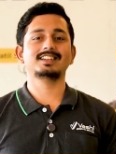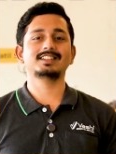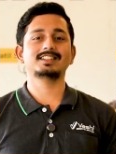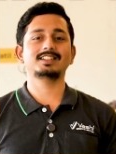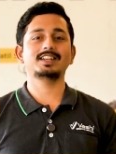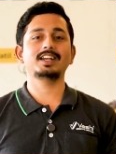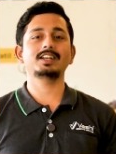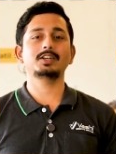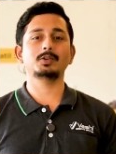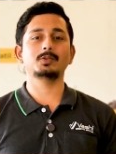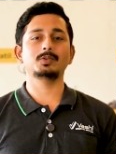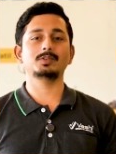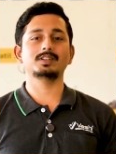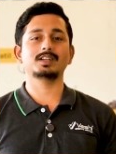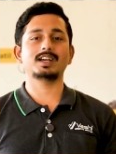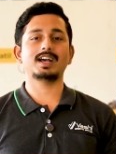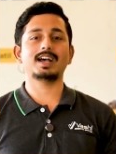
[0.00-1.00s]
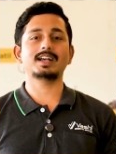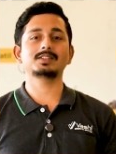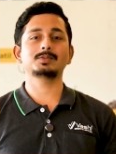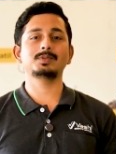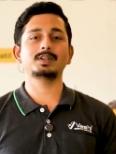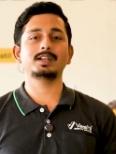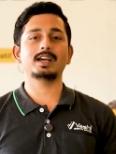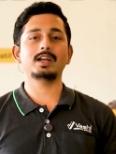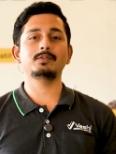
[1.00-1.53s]
Stay tuned as
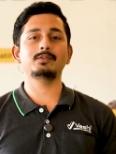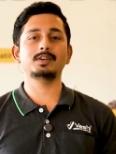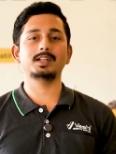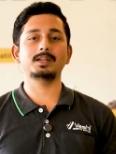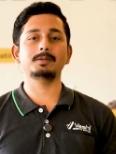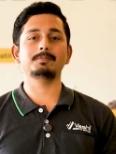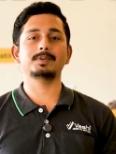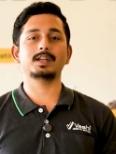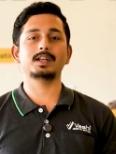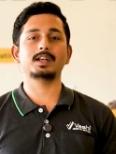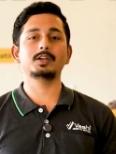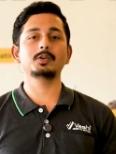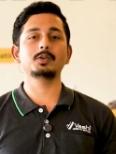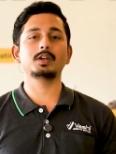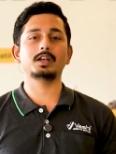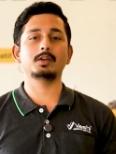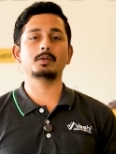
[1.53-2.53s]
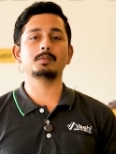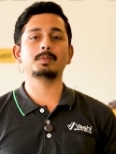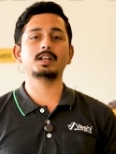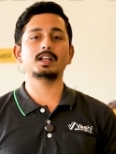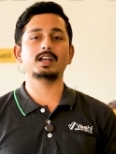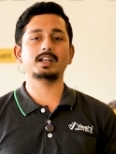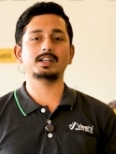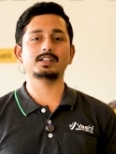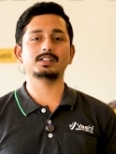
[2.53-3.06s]
we dive deep into renewable
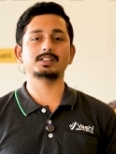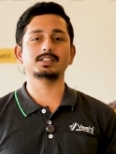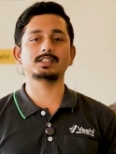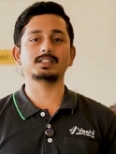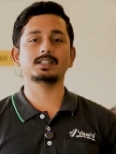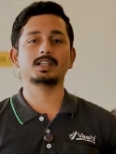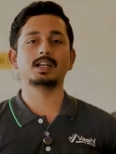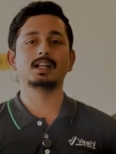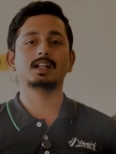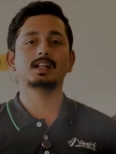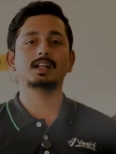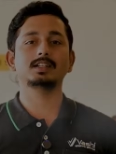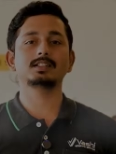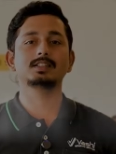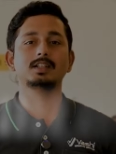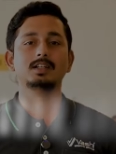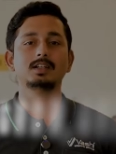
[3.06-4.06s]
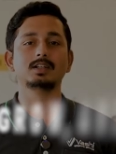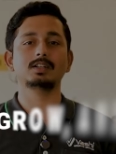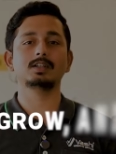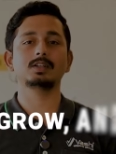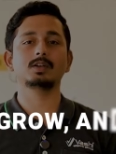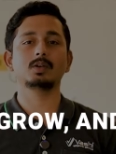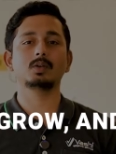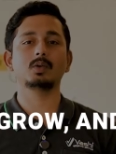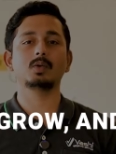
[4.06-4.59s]
energy. Let's learn,
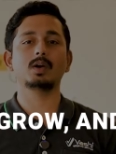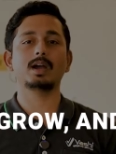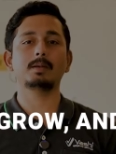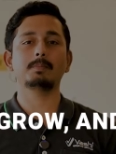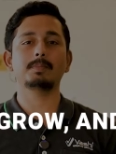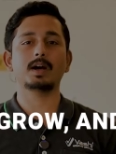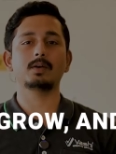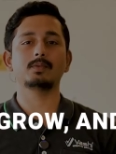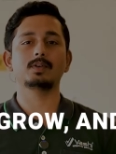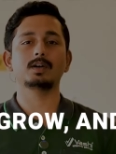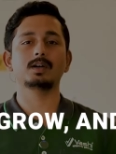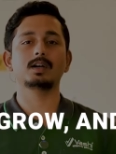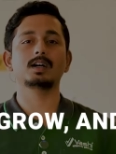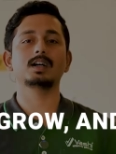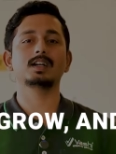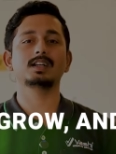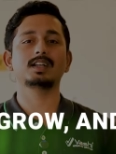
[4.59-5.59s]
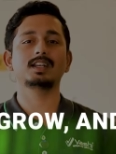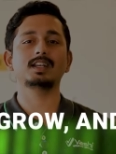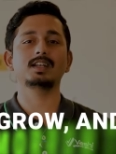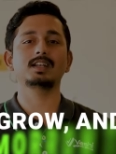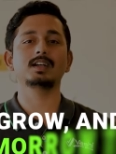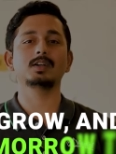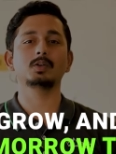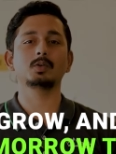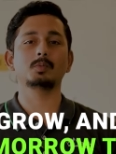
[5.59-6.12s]
grow, and power a
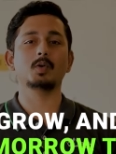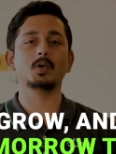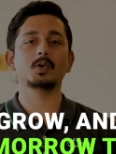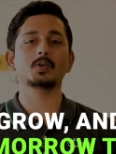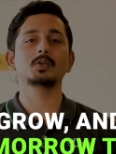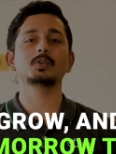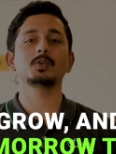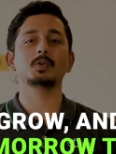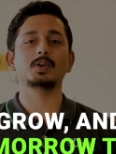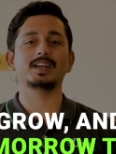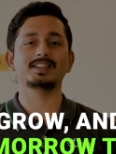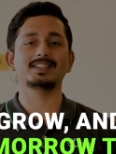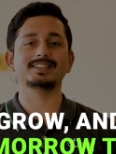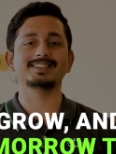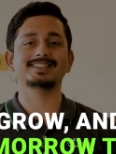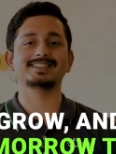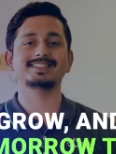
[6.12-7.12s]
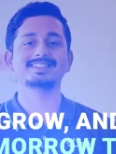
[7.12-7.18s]
greener tomorrow together.